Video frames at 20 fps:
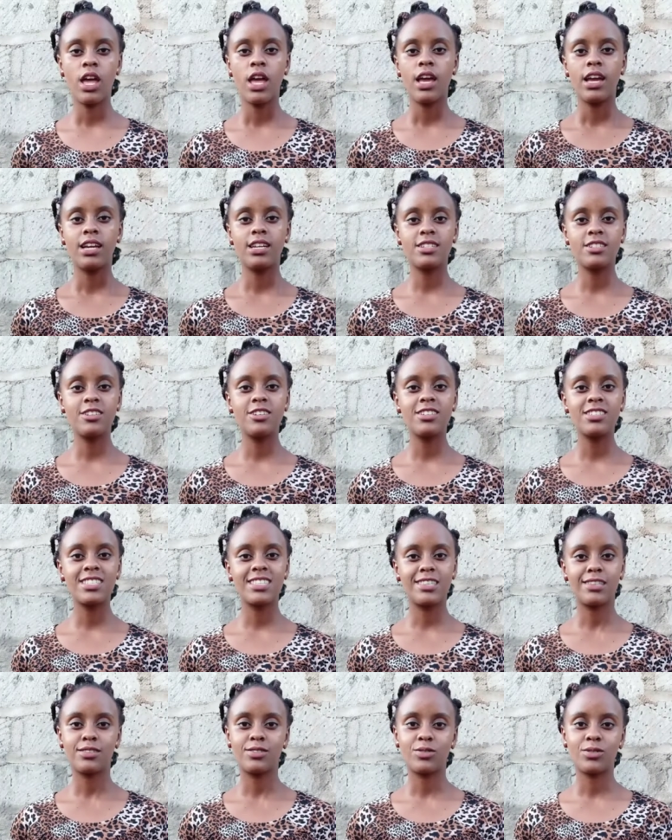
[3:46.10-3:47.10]
It goes
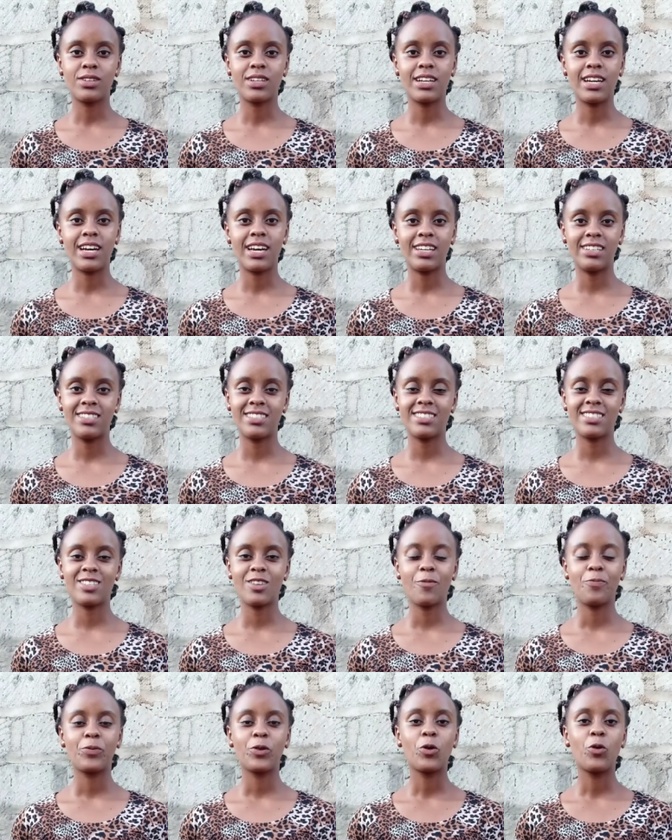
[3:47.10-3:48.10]
this way, guys.
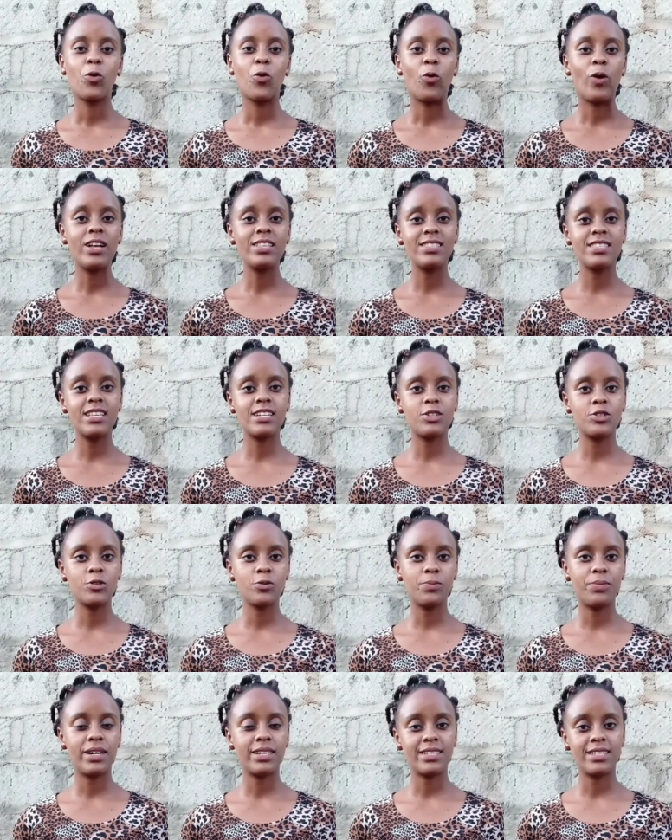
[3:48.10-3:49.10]
Once the 2
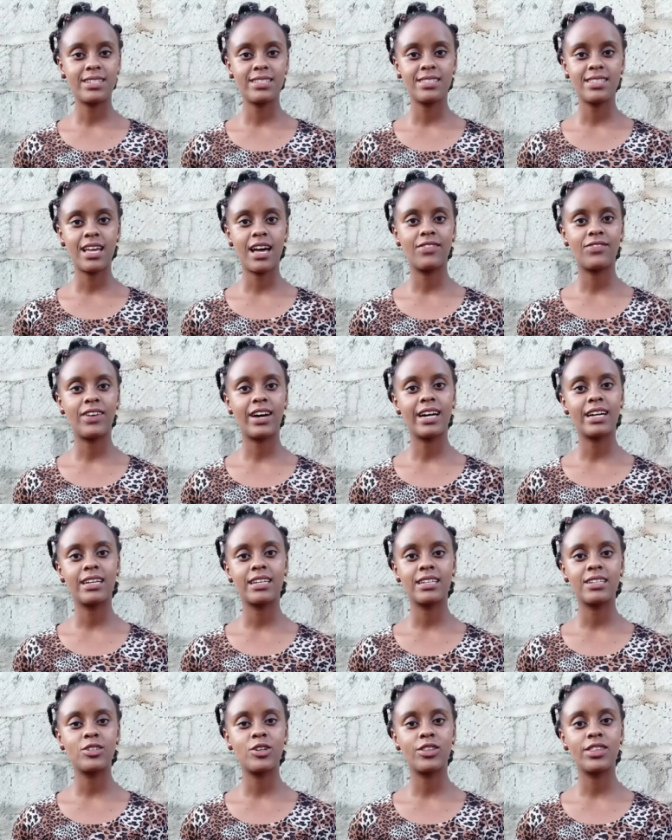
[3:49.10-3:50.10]
parties have
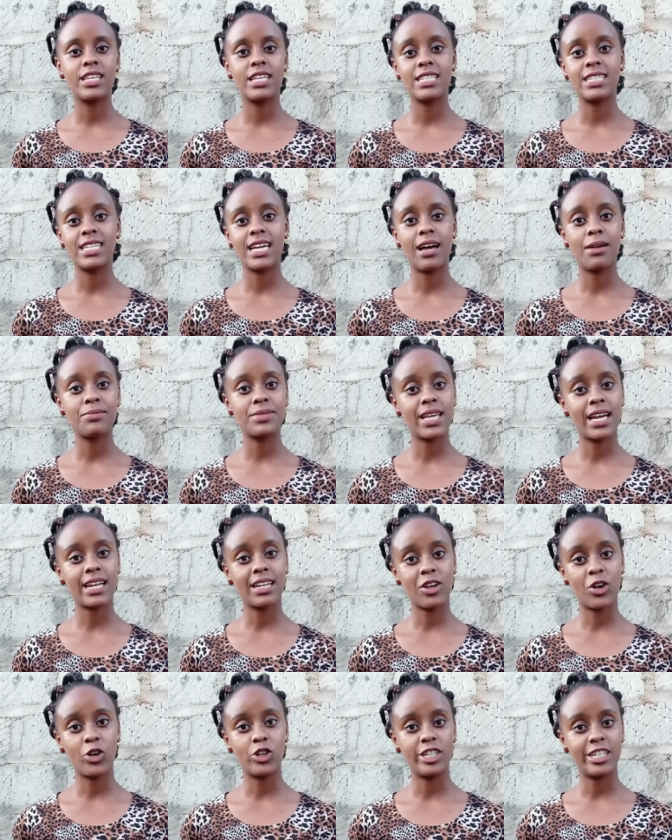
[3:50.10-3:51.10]
agreed on the terms and
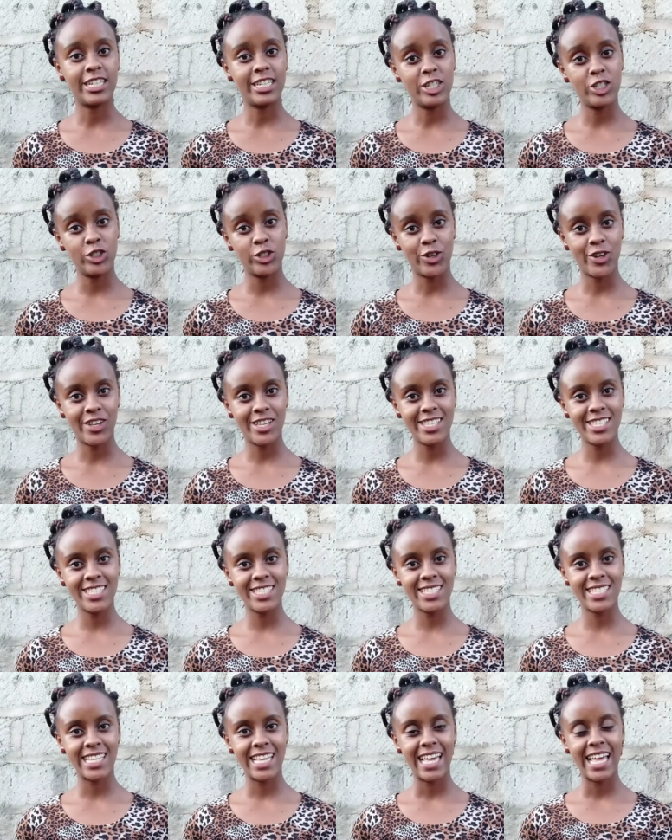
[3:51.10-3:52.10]
conditions,
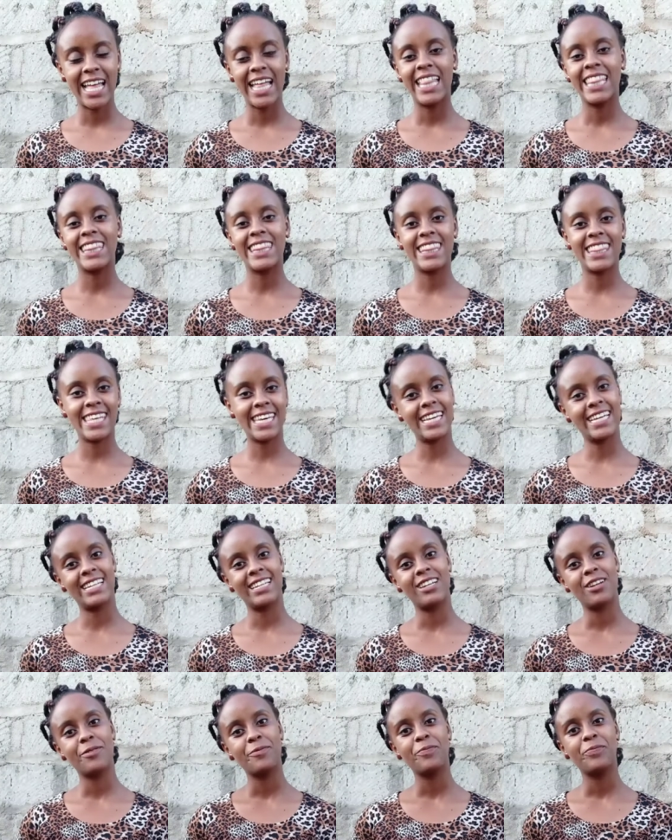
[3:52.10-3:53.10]
then
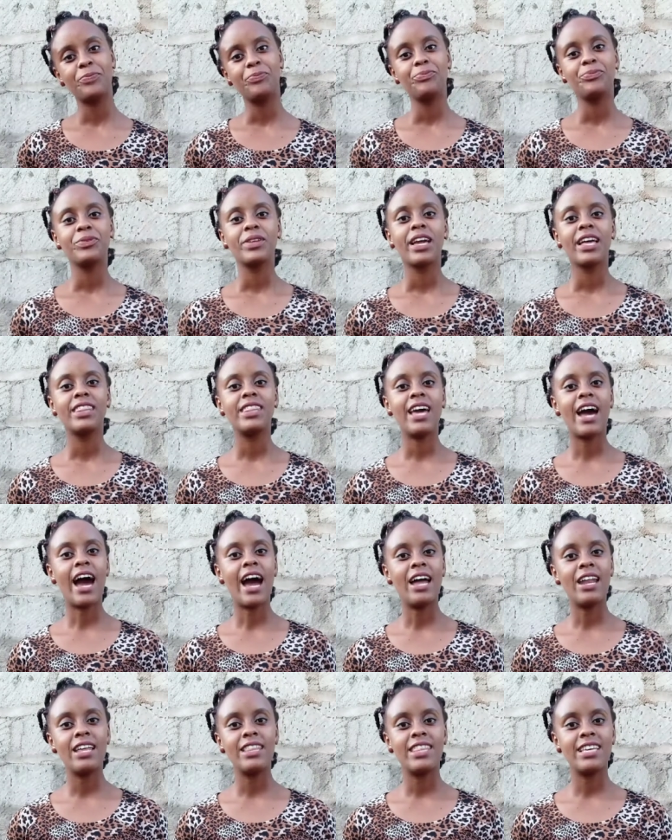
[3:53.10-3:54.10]

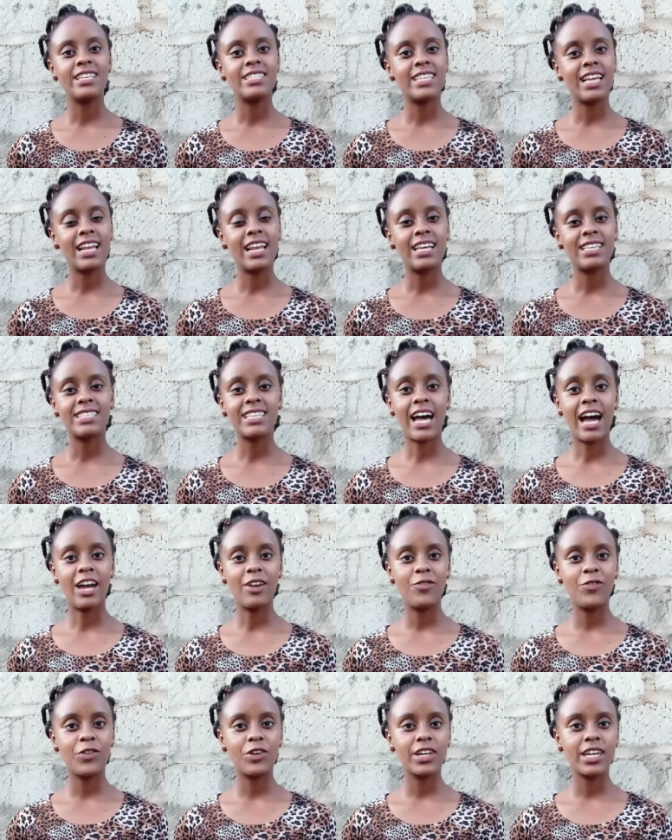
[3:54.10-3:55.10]
the seller's
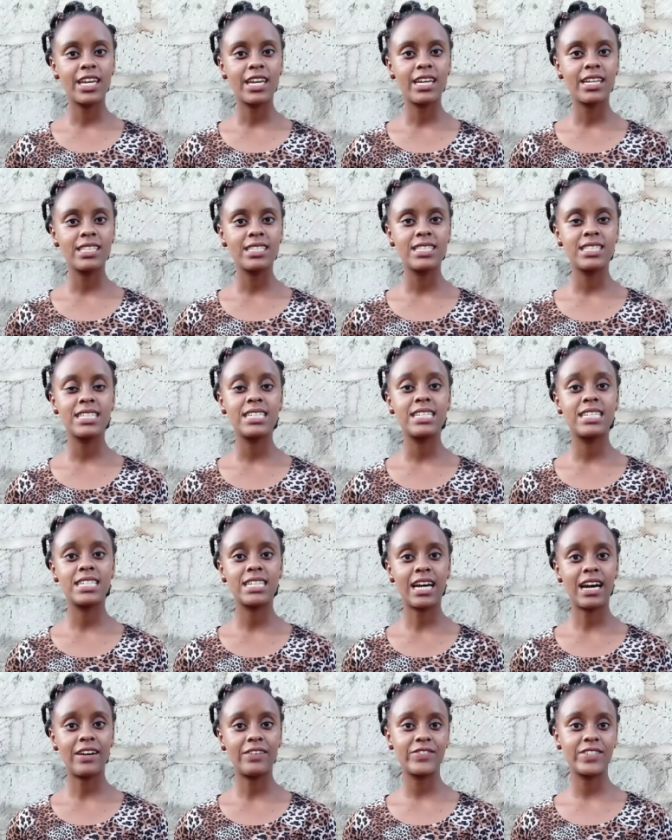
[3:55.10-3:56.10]
advocates
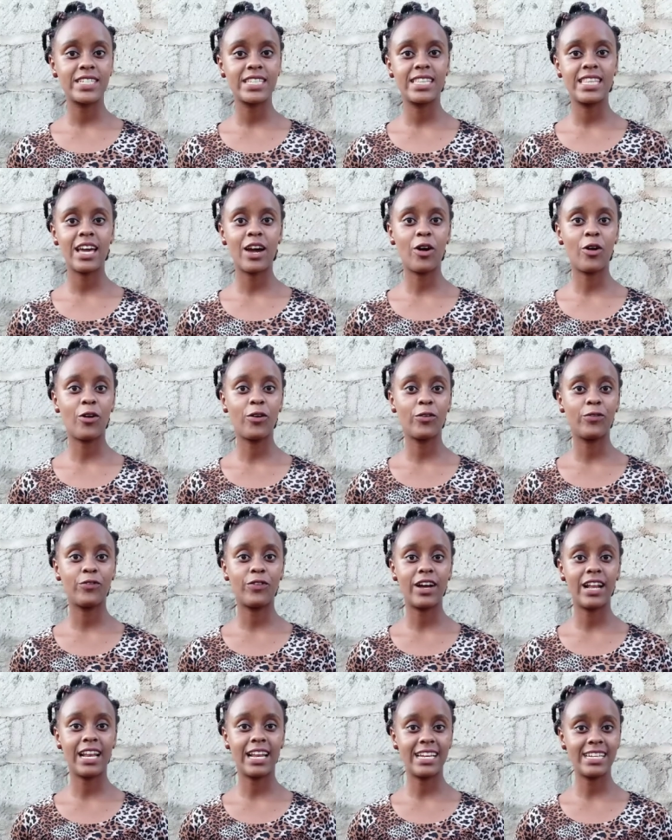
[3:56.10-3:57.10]
draft the
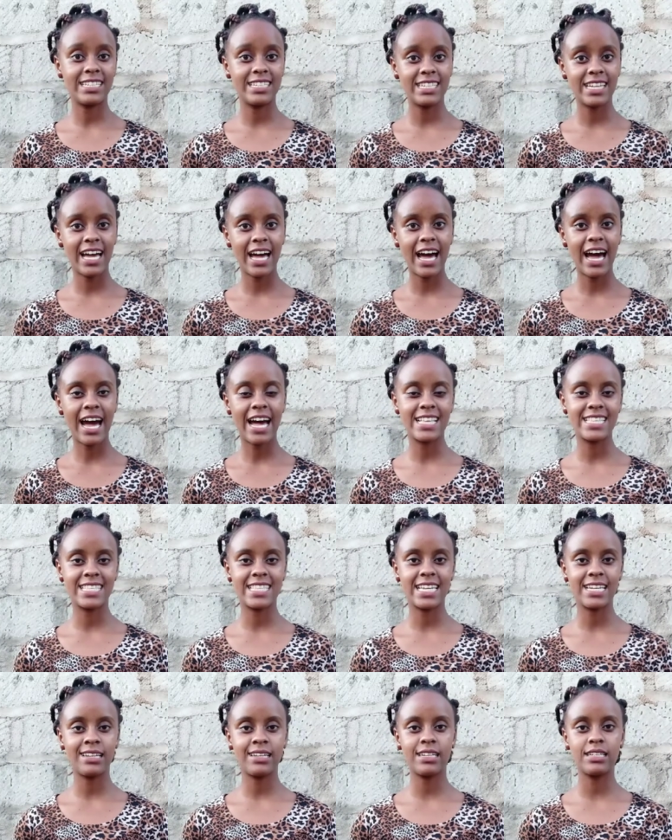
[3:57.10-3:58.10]
offer letter and
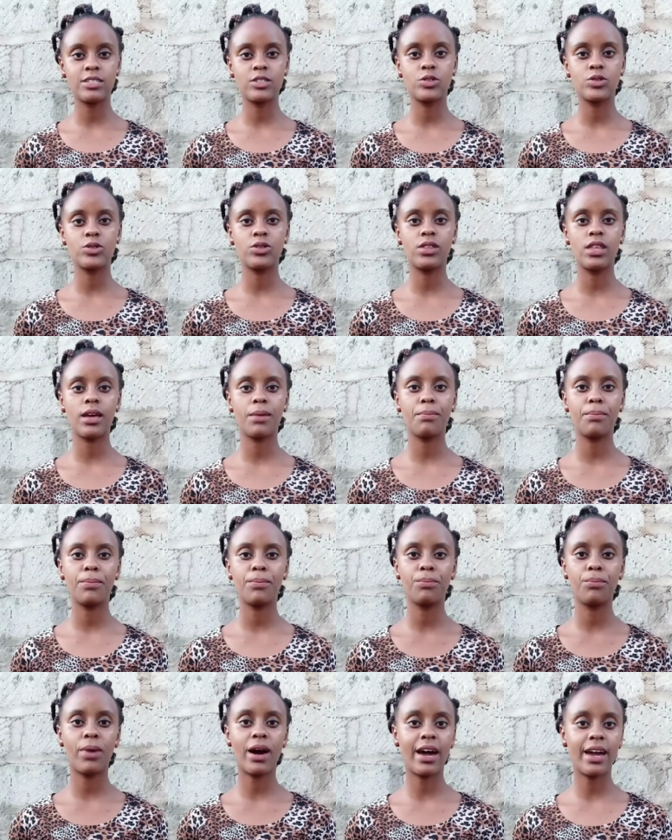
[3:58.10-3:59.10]
send it to the
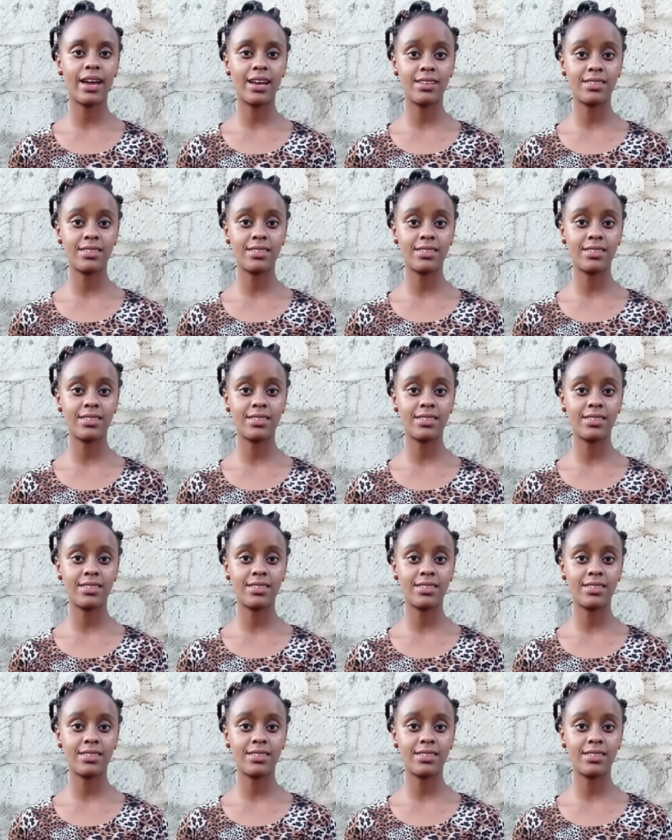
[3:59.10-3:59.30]
buyer's